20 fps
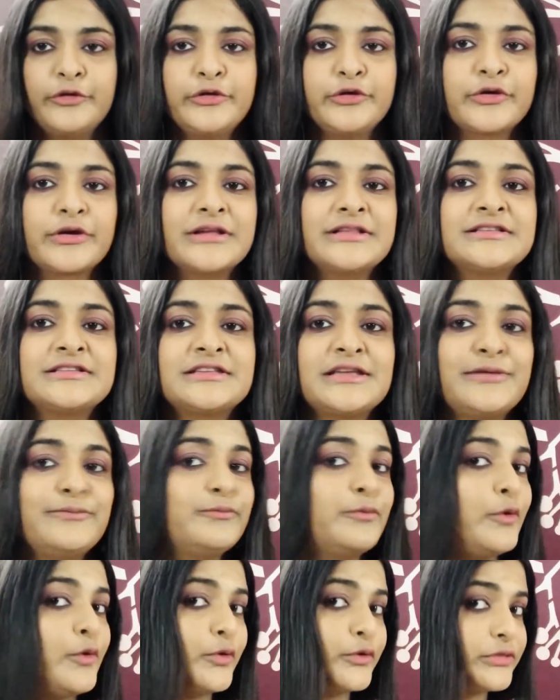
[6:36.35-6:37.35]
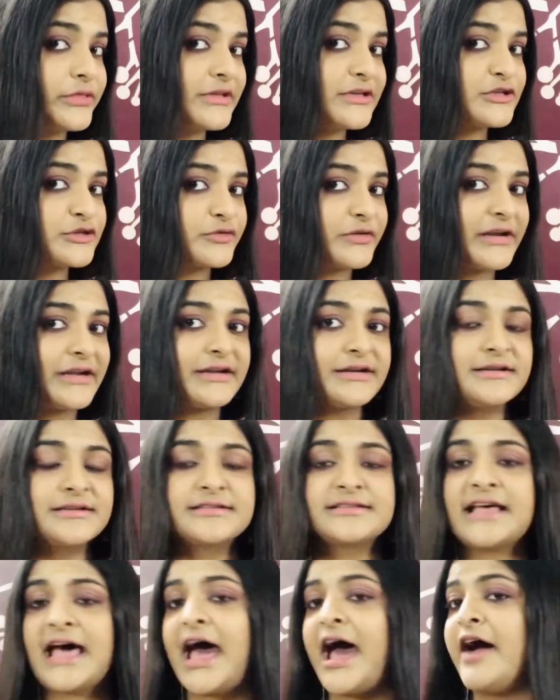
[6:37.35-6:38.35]
You can see both the
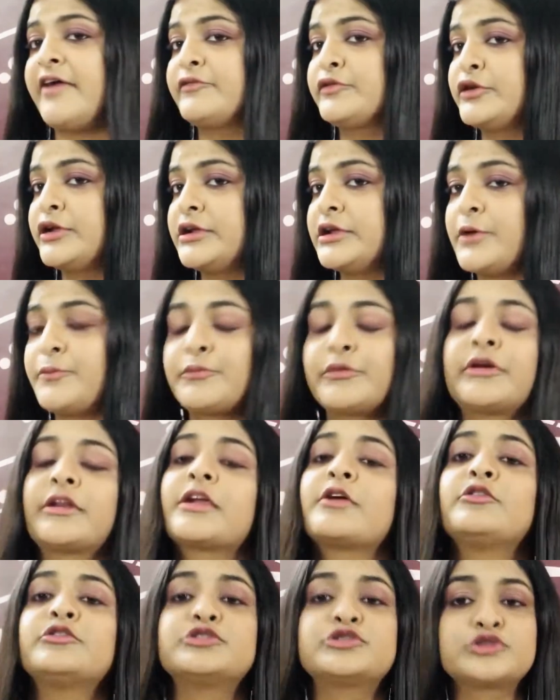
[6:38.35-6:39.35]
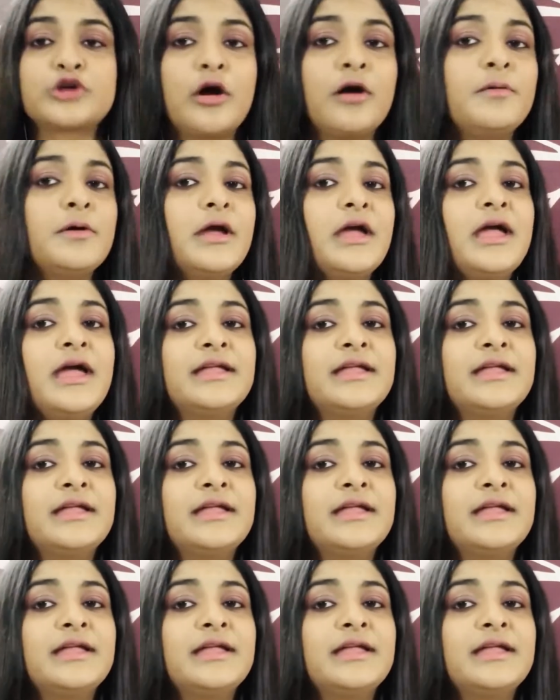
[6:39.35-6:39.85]
straighteners have done a pretty good job.